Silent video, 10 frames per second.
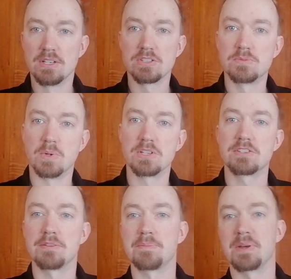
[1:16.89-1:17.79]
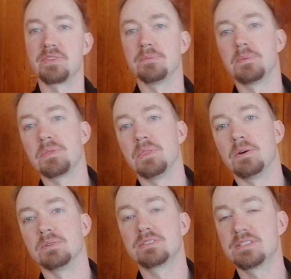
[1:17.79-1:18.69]
small stuff, but, but
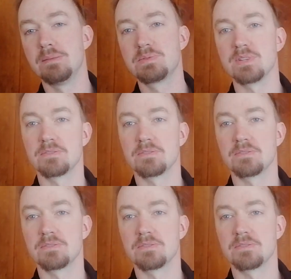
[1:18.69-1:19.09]
now it seems to have